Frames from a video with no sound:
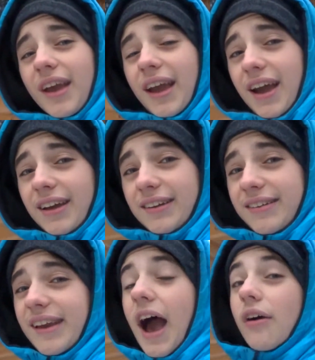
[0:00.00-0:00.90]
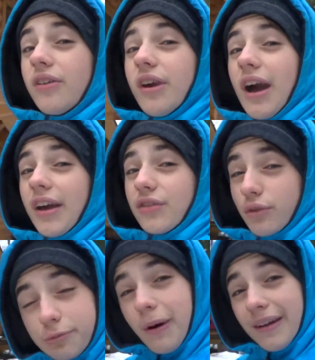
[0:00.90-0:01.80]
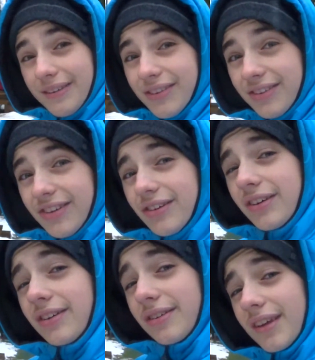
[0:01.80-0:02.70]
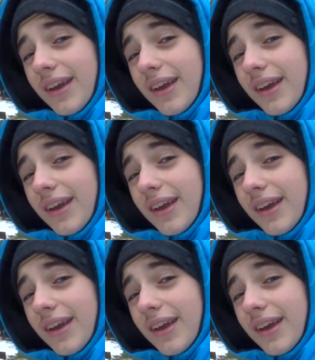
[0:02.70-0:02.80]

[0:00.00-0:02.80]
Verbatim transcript: and to see how you guys respond to this series.